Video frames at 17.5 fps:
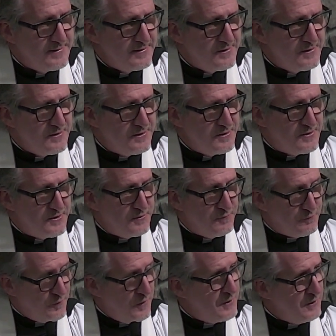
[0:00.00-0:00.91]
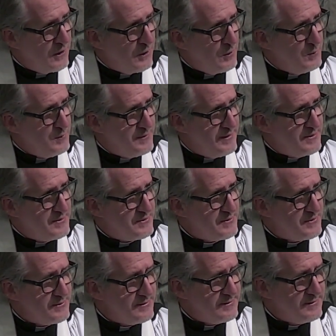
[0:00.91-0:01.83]
Just to front load
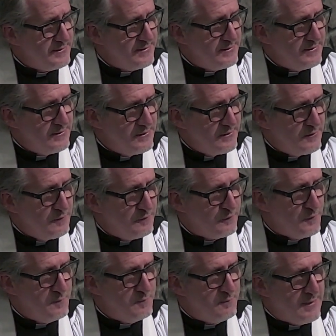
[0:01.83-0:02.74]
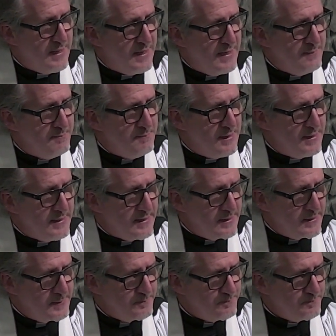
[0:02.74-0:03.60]
this for my money,